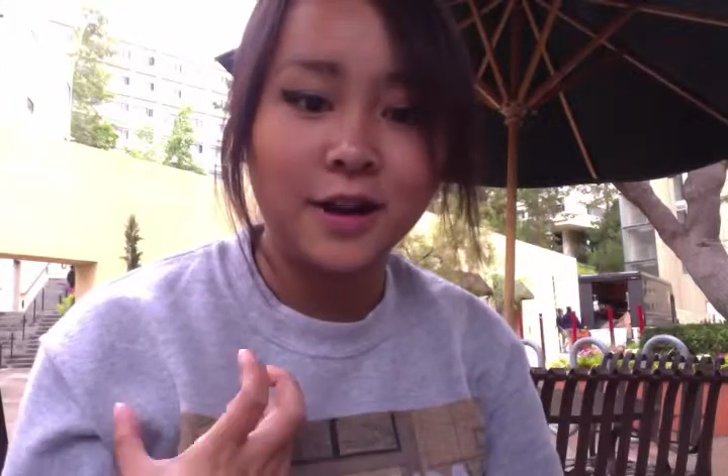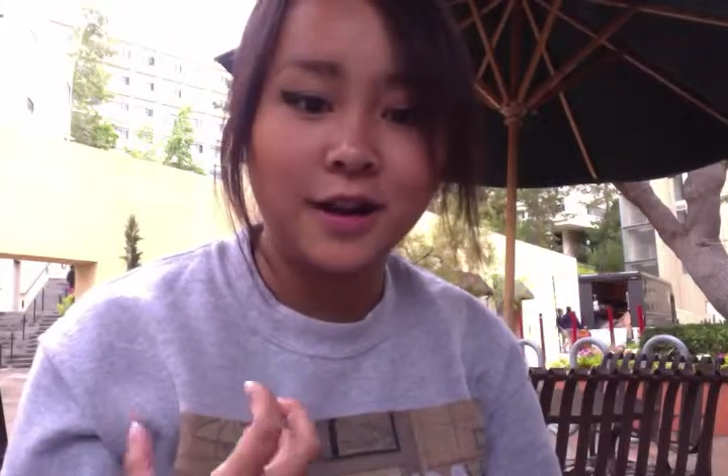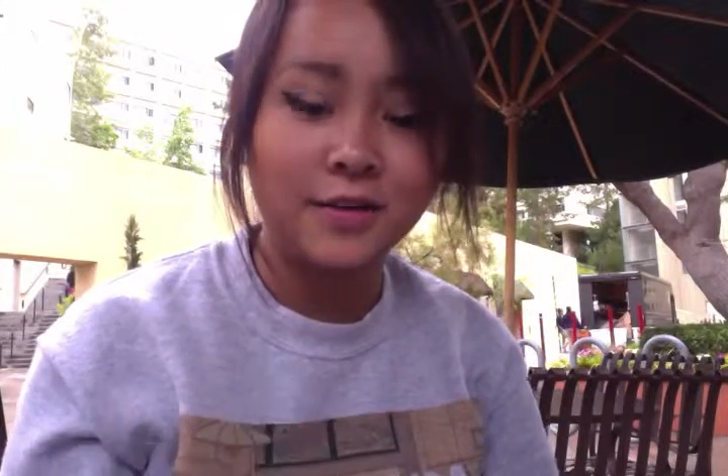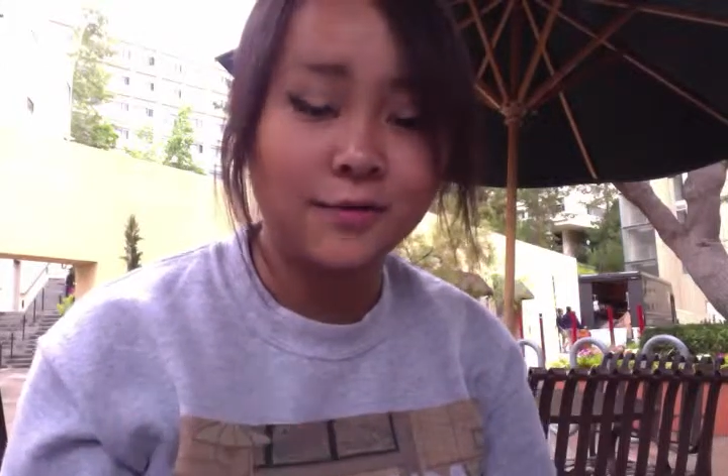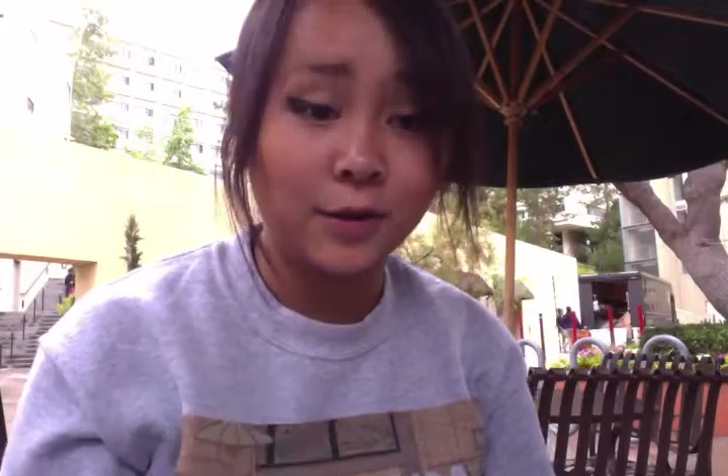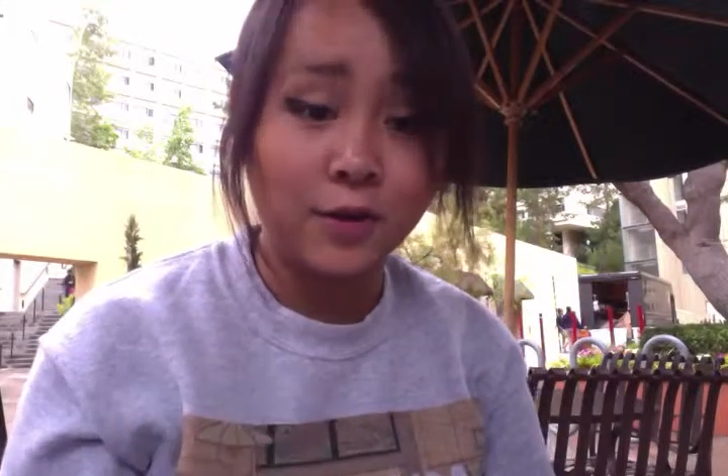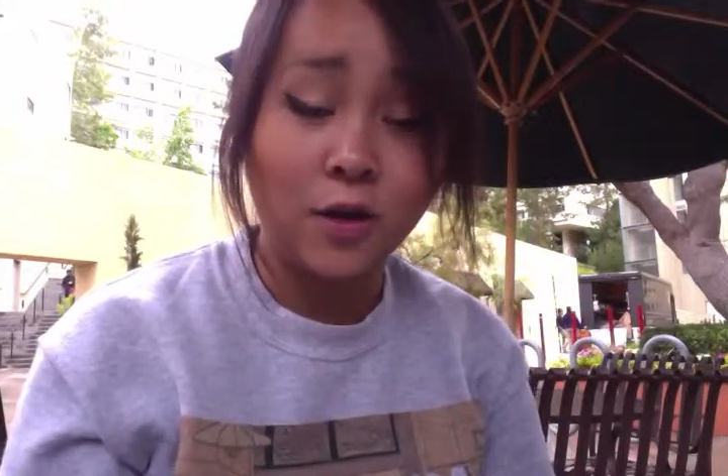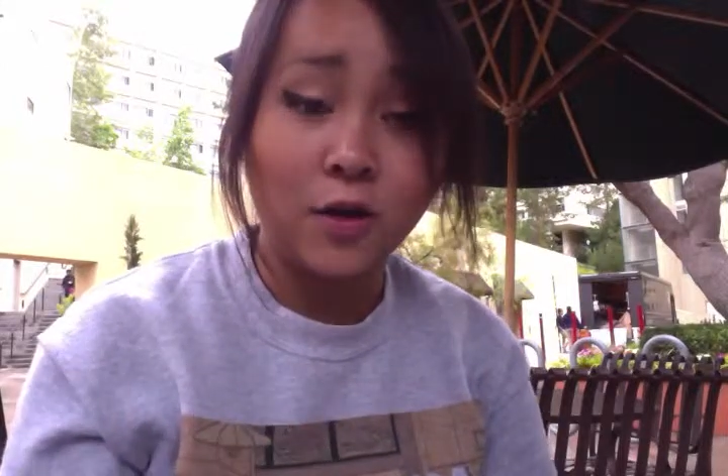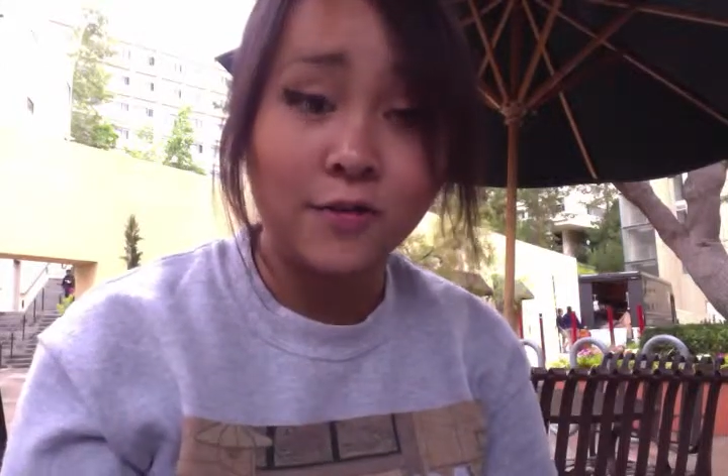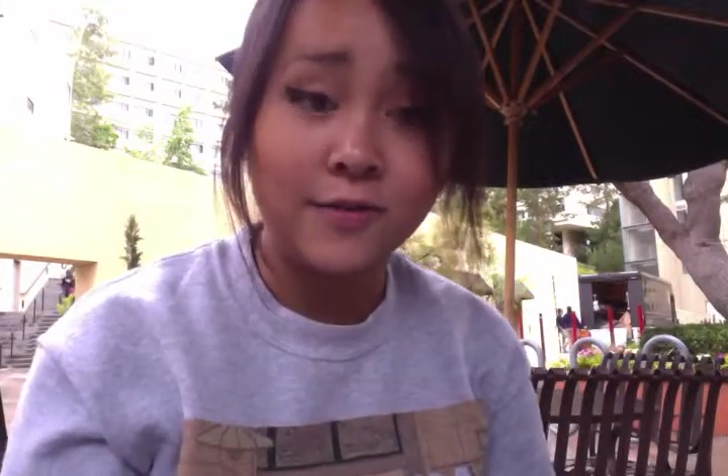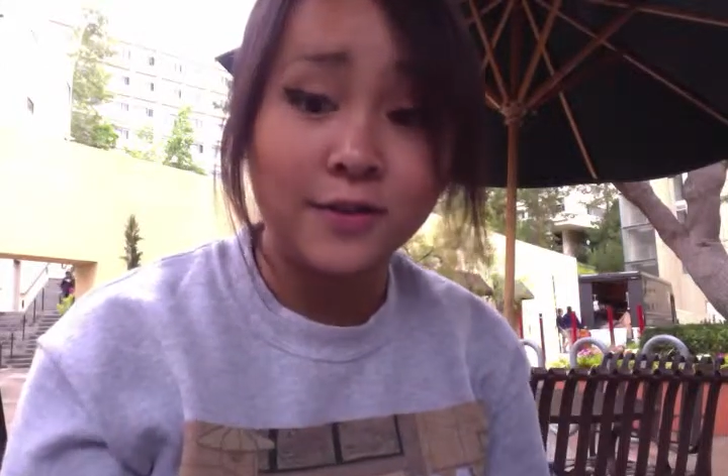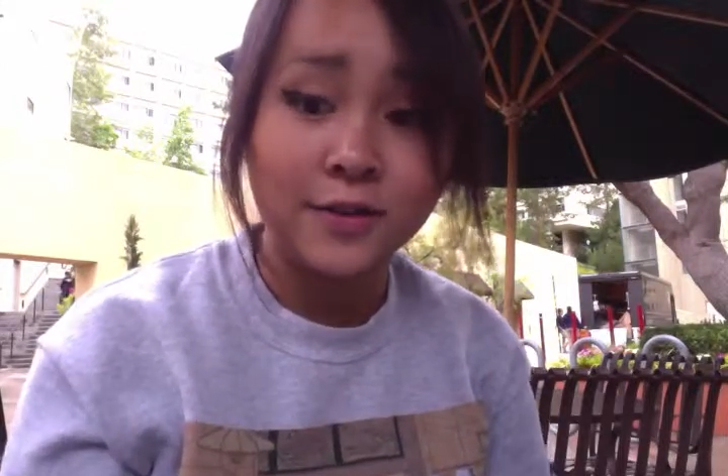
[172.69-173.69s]
and it was
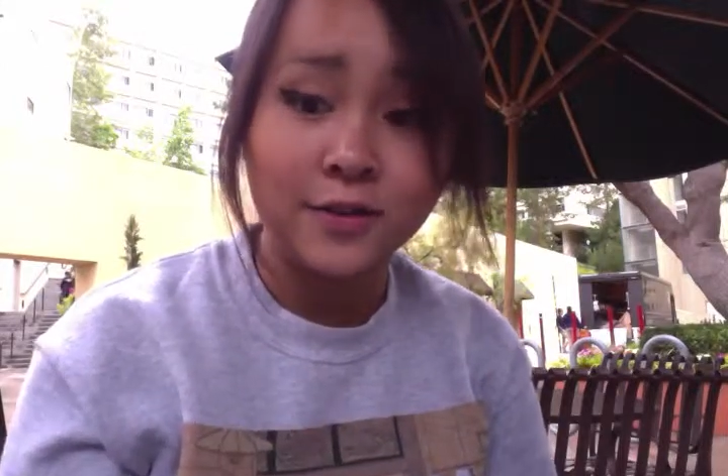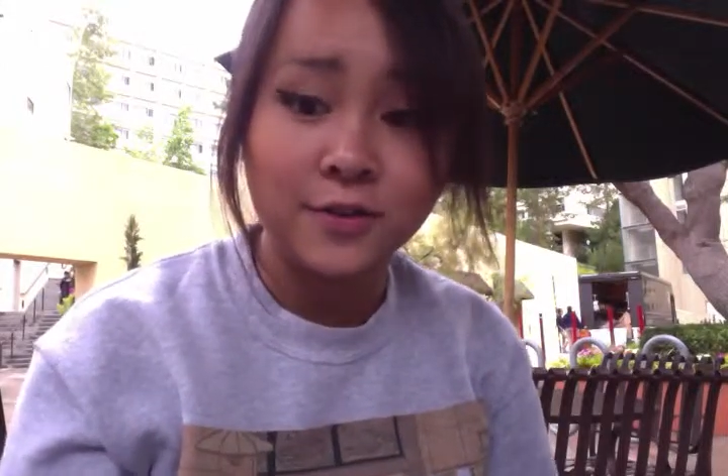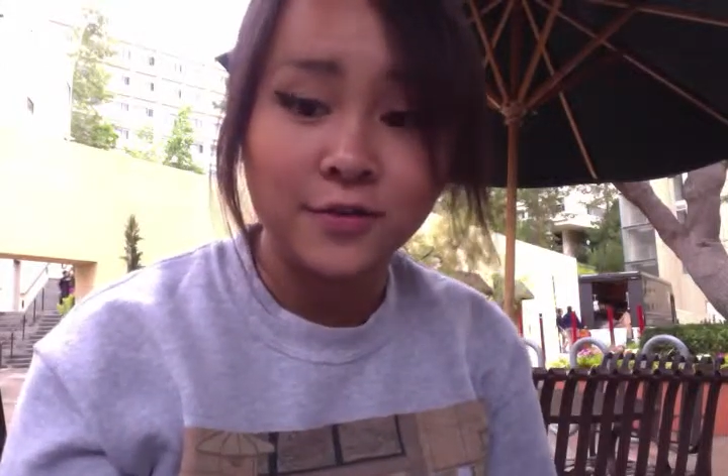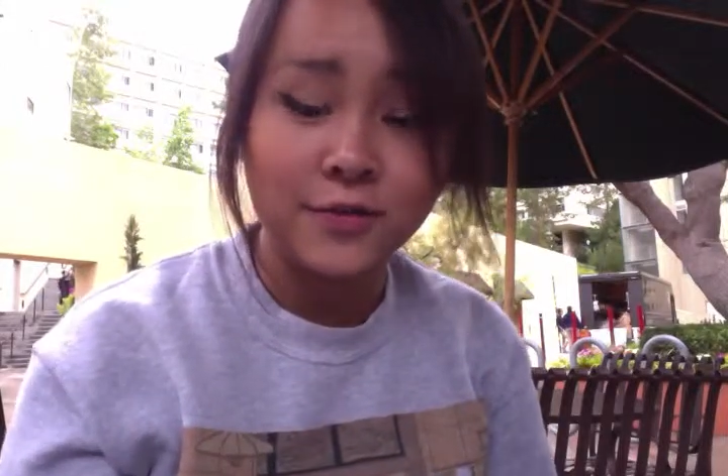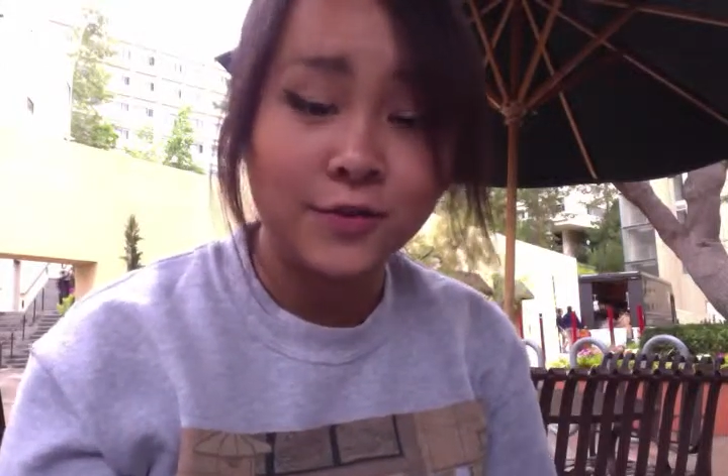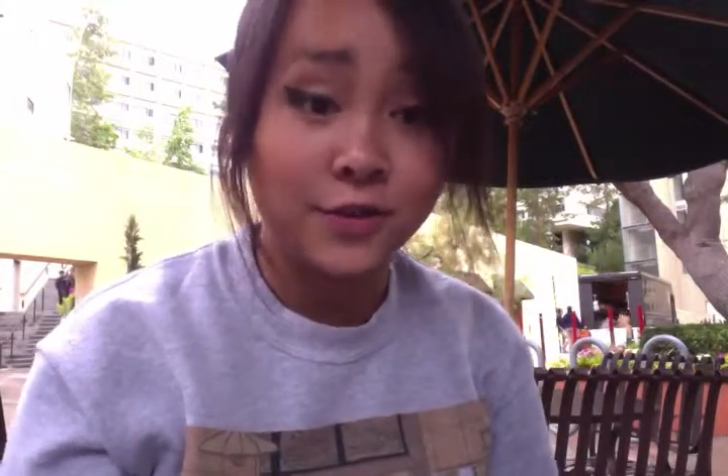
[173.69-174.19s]
often used for